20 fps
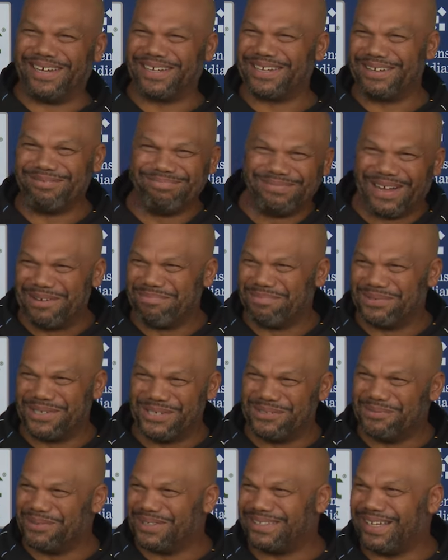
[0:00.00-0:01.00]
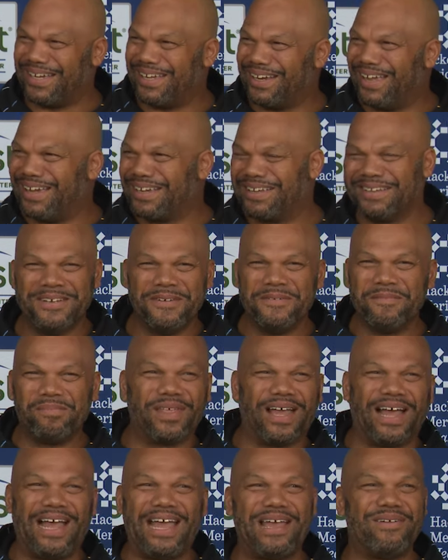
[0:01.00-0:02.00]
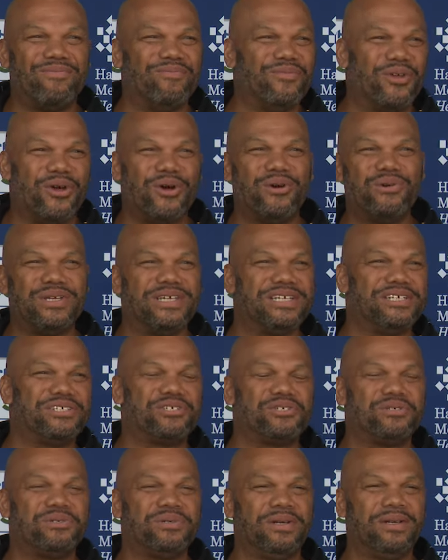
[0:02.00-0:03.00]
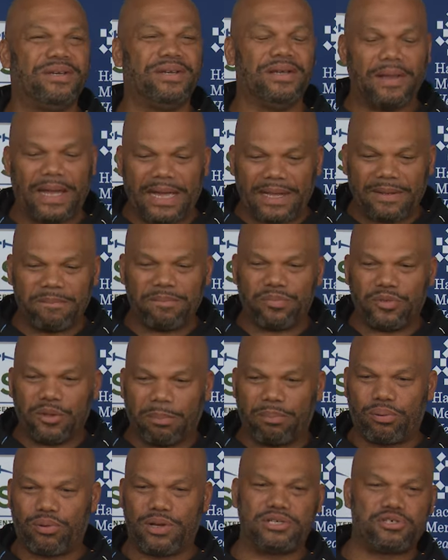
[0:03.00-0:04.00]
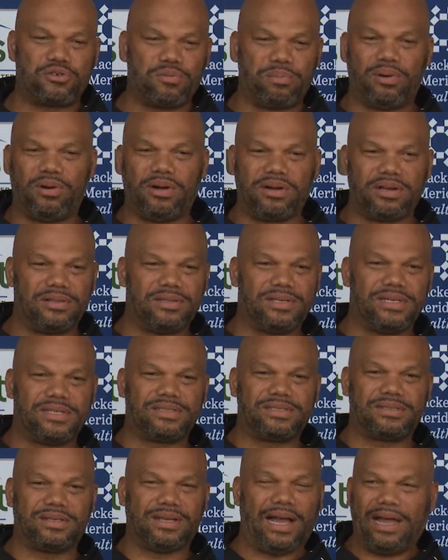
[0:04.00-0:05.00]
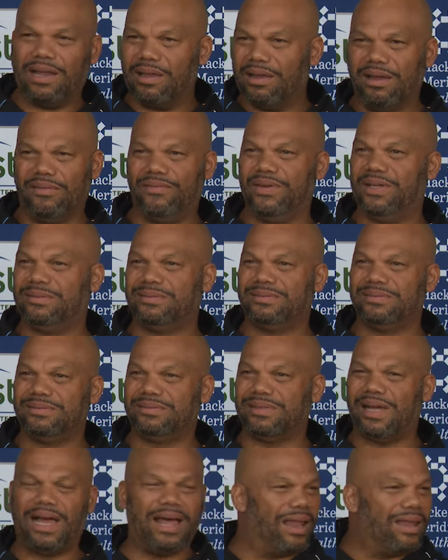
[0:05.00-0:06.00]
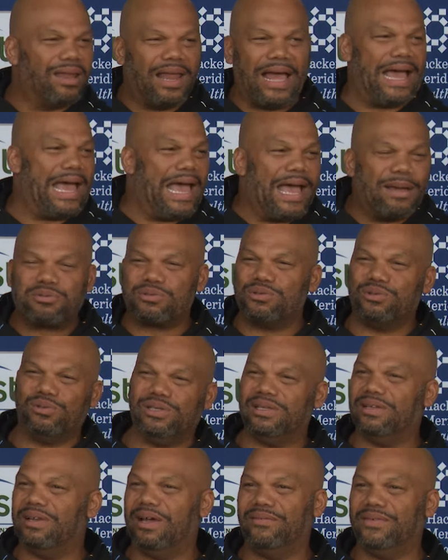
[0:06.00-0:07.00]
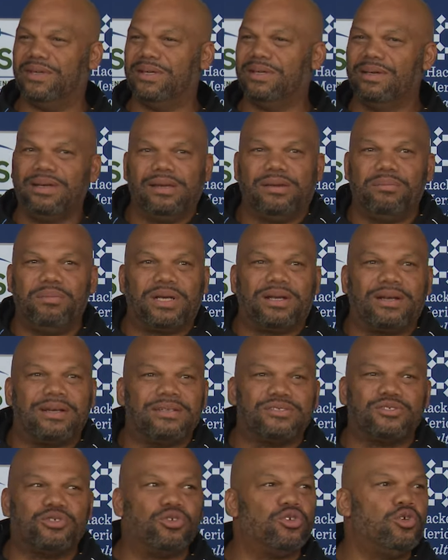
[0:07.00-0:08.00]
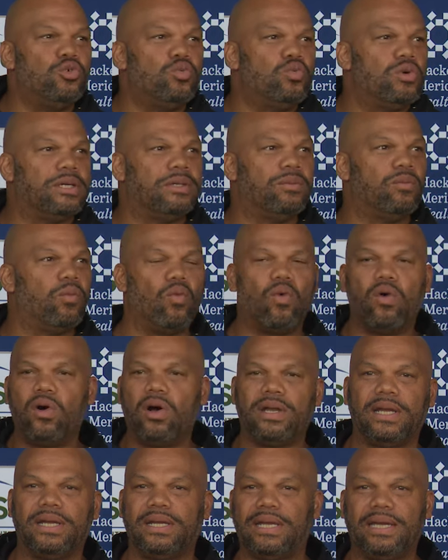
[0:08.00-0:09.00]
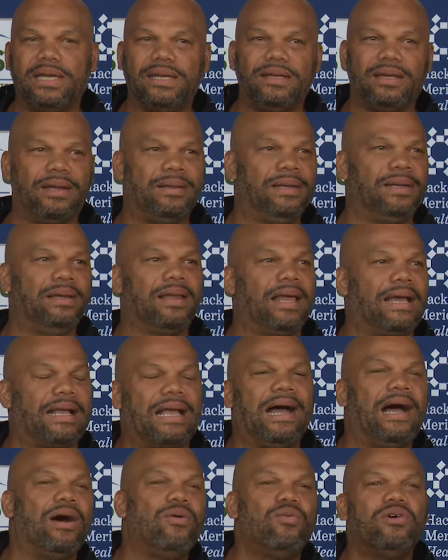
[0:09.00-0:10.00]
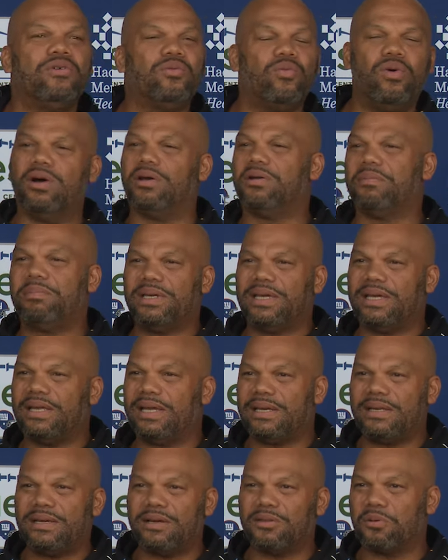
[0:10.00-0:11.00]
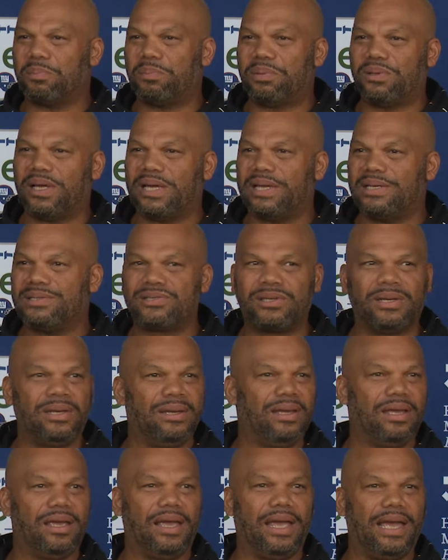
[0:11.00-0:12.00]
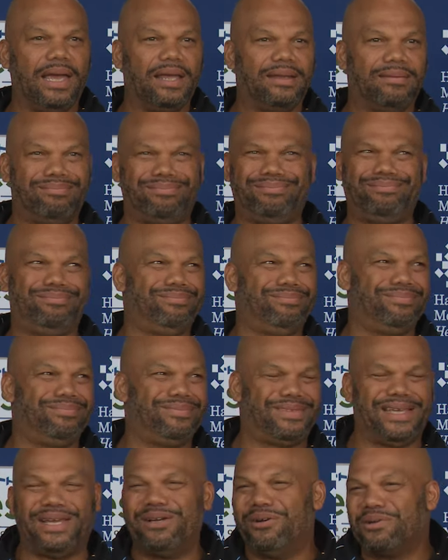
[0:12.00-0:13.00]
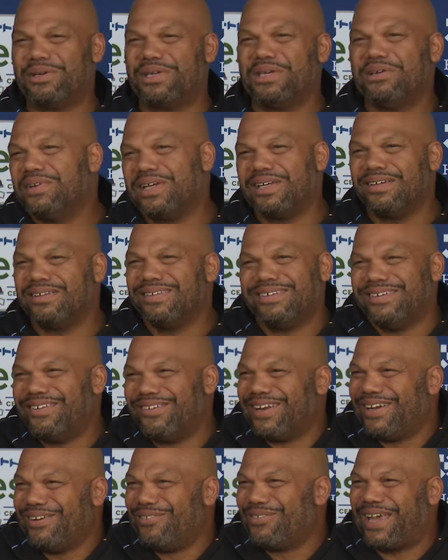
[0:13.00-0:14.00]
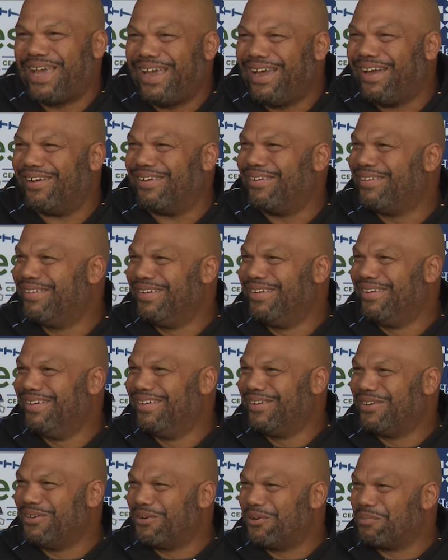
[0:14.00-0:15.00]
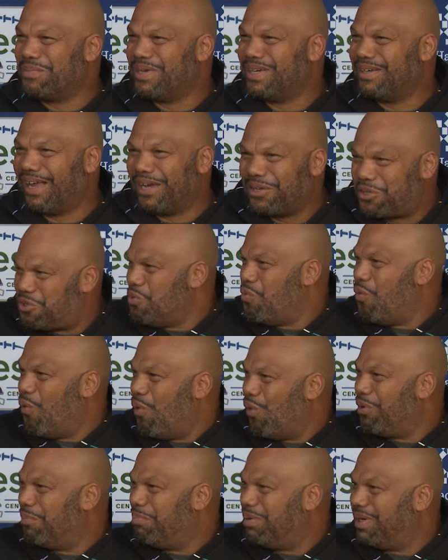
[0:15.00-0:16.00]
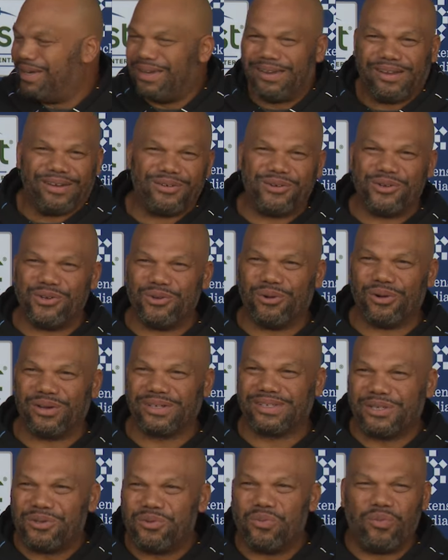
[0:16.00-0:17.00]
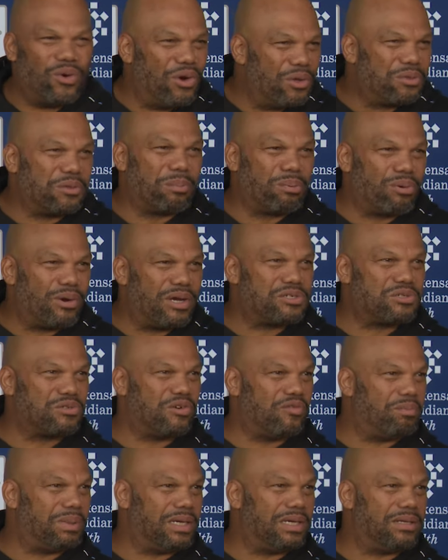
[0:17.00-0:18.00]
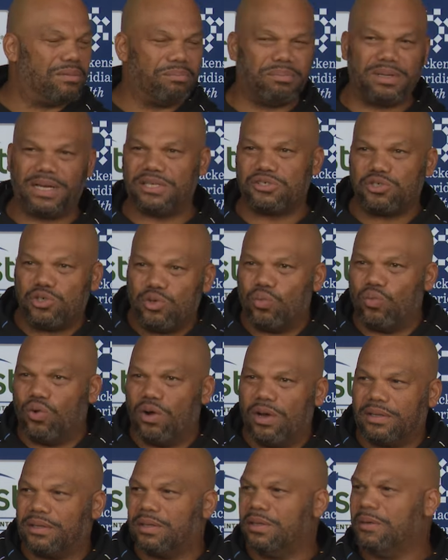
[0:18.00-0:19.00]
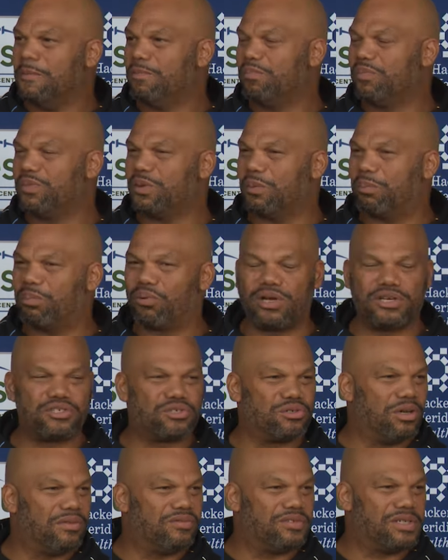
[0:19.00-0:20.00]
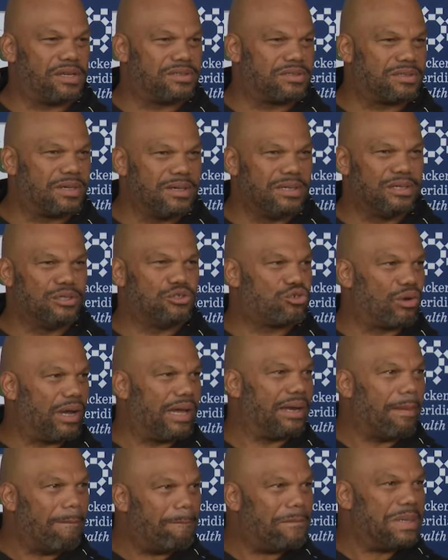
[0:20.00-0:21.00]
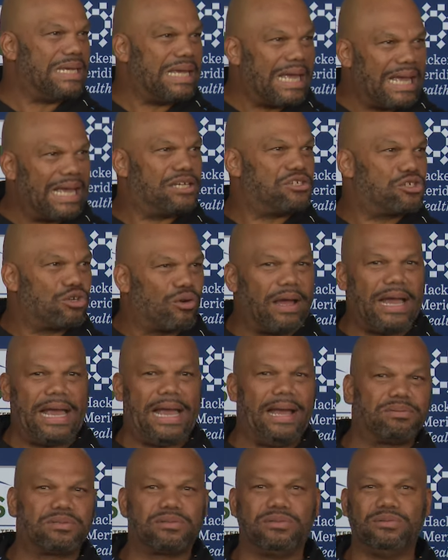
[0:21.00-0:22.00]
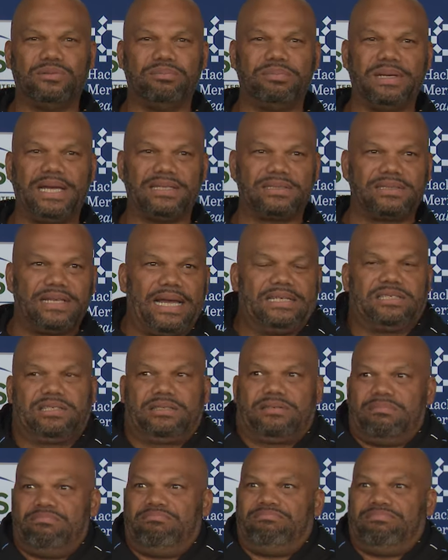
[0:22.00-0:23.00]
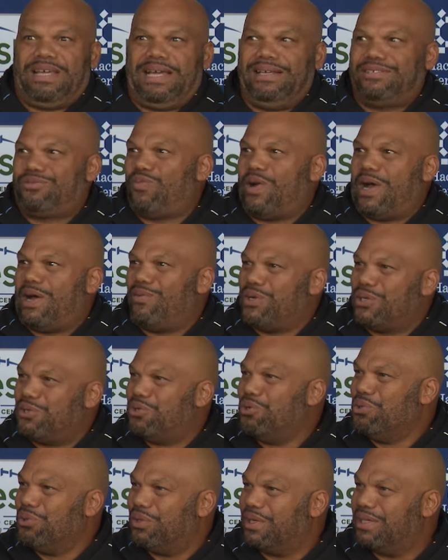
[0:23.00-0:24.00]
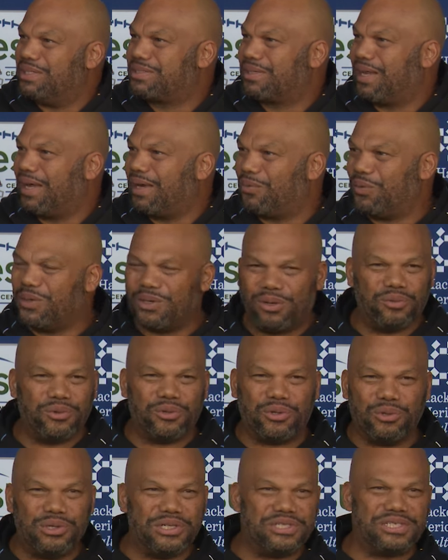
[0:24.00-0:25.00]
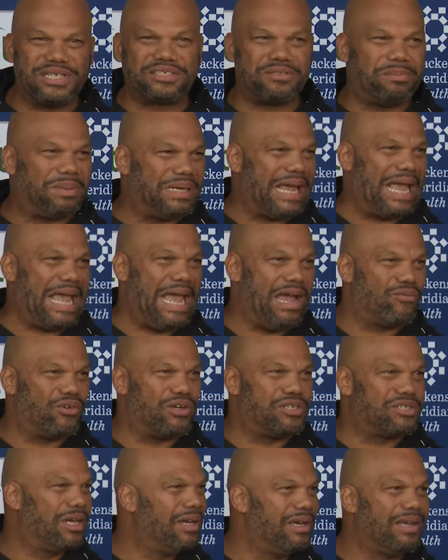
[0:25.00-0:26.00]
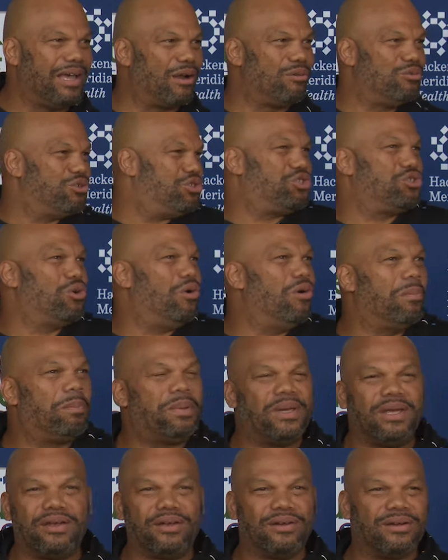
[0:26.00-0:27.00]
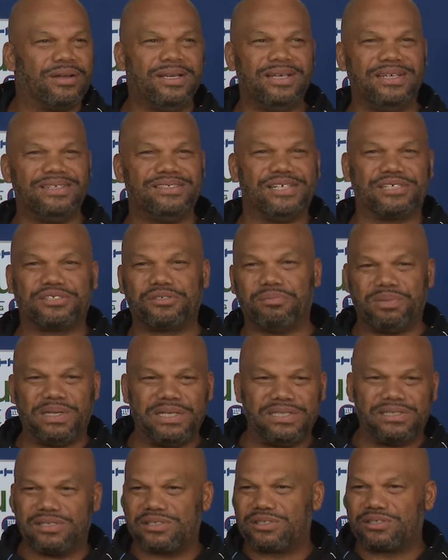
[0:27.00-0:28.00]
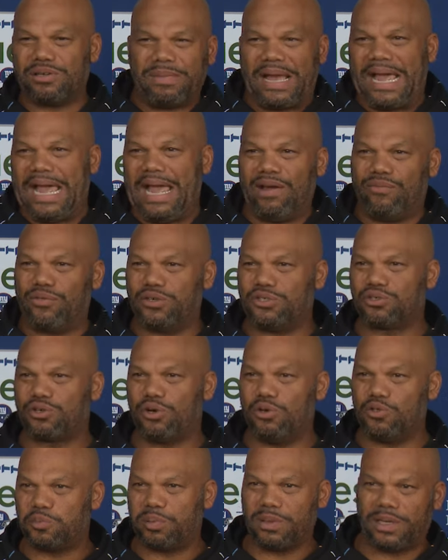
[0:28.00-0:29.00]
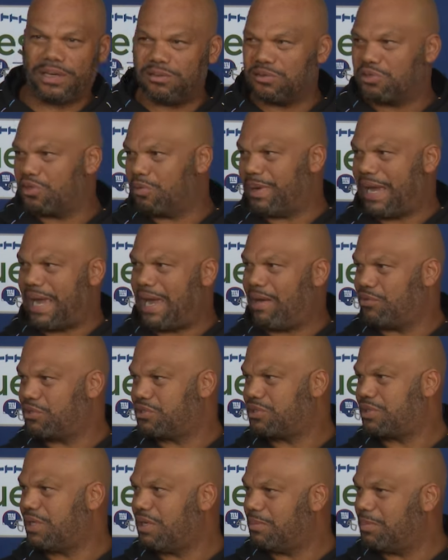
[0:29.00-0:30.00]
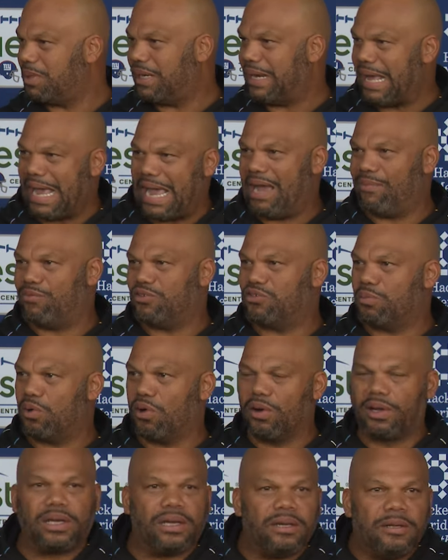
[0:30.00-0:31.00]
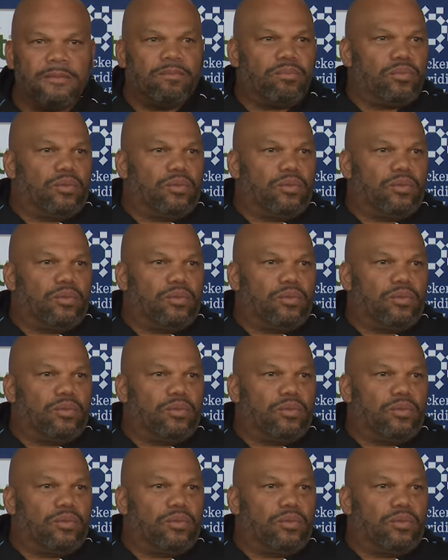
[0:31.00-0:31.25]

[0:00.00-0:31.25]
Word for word: Like, I'm good with that. Like, I have no issue. Like, the pressure part of this, I love it. I absolutely love it, because you wouldn't want it any. Like, I wouldn't want to be in any other place, and they don't give it. You know, they don't care. You know what I mean? Like, you want to be here in New York. You want the pressure of being the best. You want the pressure of just trying to be at your absolute best. That's why we do this. Like, we don't do it just to be average. I don't show up here just to be just some average coach playing on some average team in an average market.